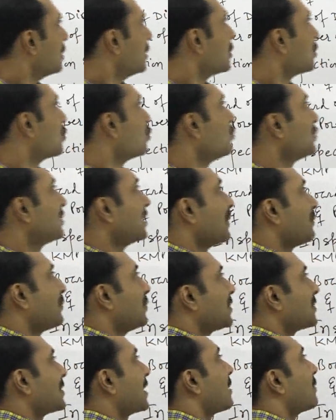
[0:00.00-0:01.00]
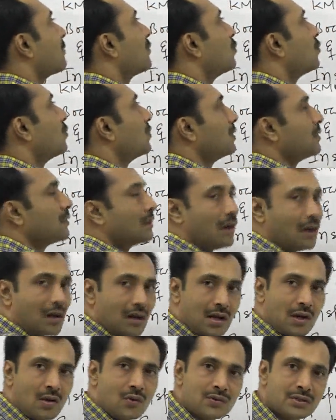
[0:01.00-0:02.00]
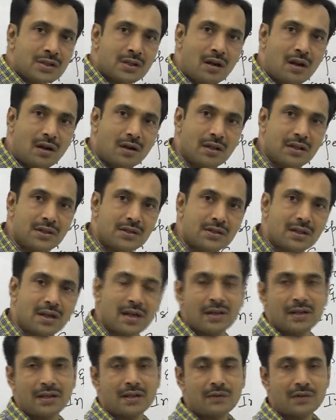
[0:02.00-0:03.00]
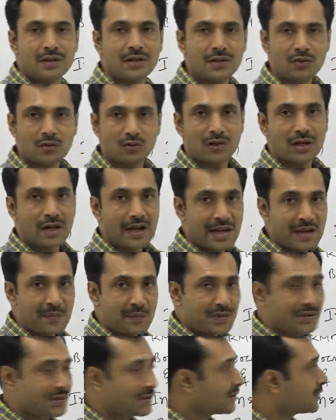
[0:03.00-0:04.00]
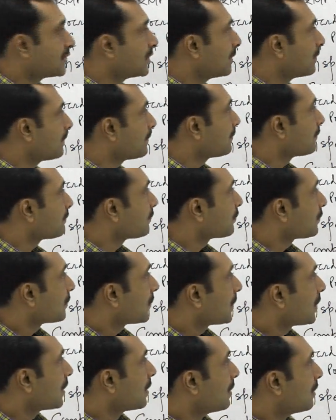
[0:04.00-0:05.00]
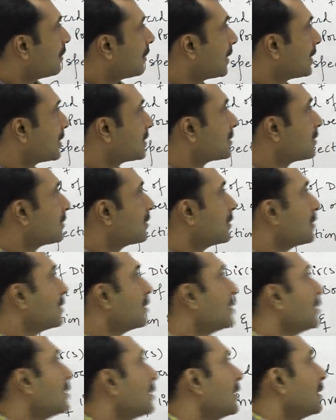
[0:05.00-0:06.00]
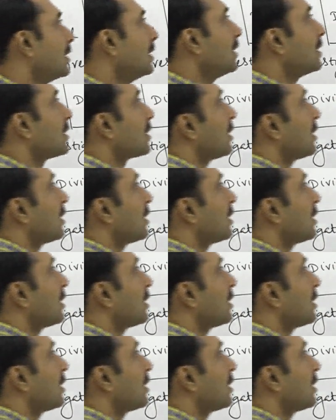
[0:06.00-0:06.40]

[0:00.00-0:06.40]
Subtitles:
2 chapters are moved, accounts and audit and dividend, to the IPCC, right? Here